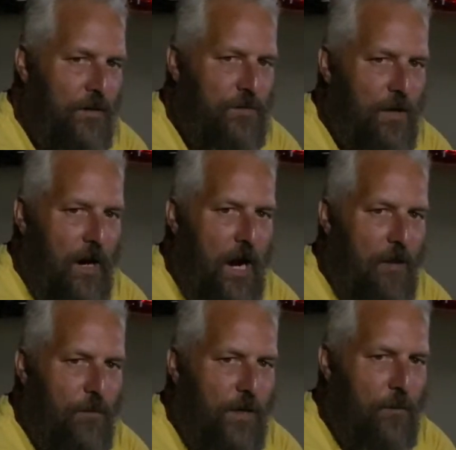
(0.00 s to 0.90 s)
So I
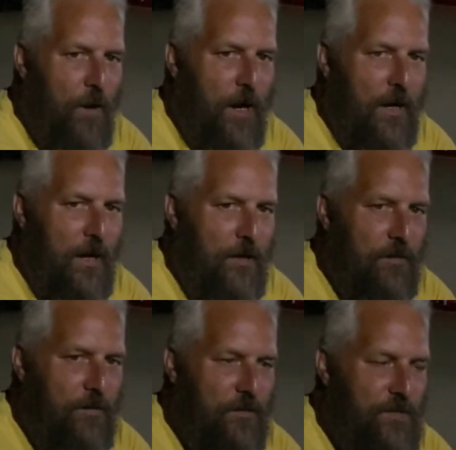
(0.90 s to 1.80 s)
really want to
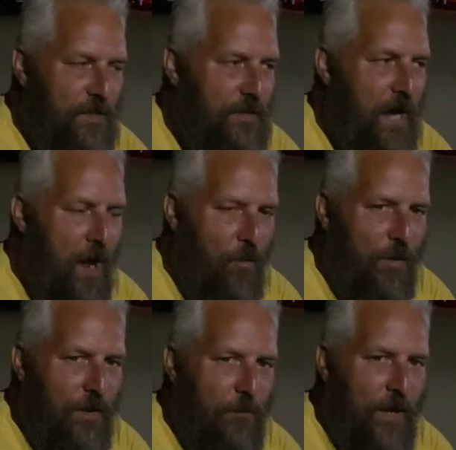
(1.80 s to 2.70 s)
sit down
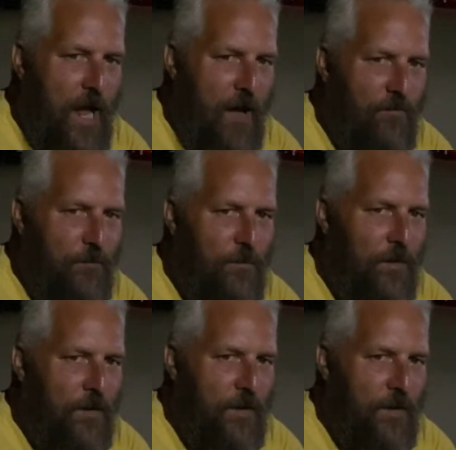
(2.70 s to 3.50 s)
with them and have them